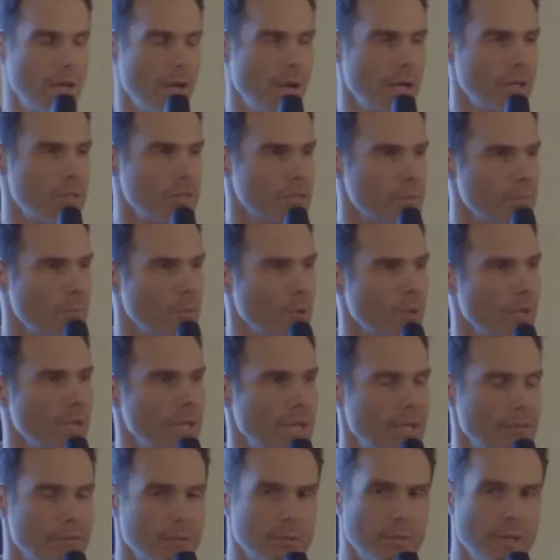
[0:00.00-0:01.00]
at smaller
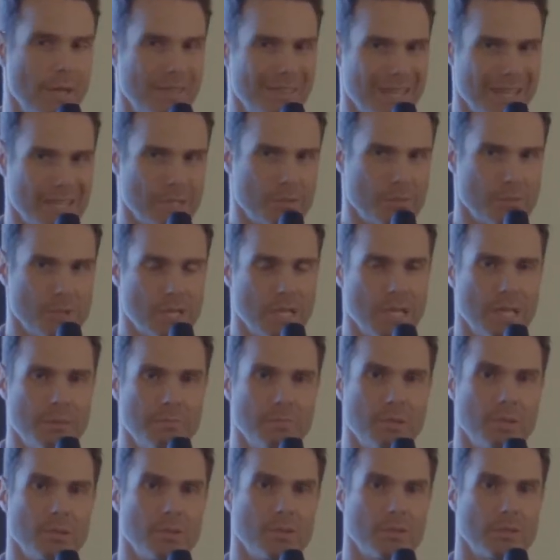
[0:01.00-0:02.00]
level, and that's really
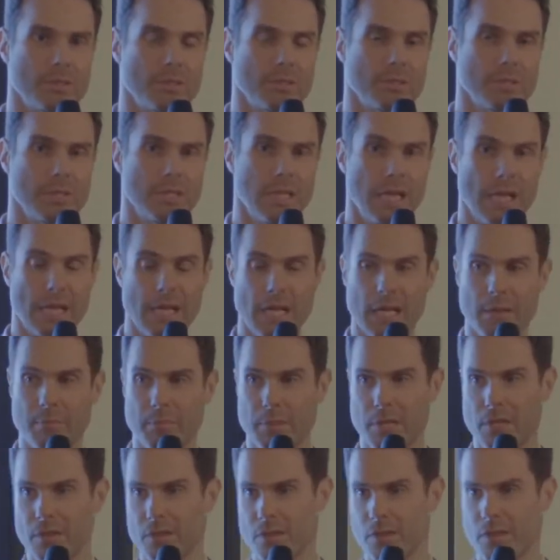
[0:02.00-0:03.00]
important
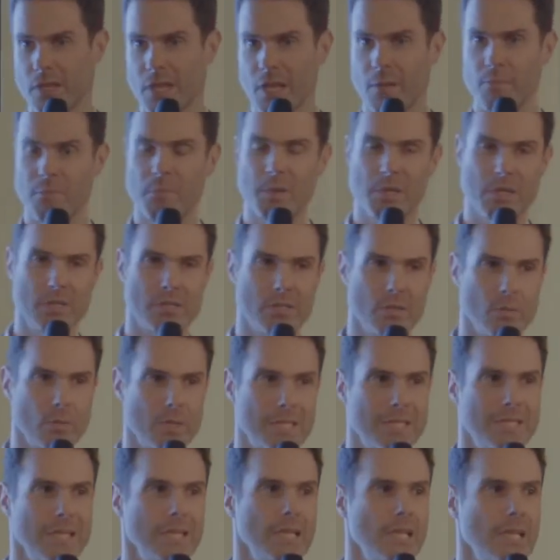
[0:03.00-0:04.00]
because the companies that
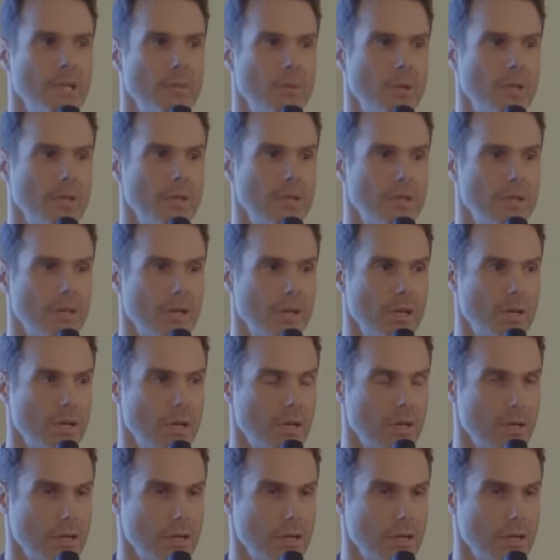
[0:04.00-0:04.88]
we're dealing with,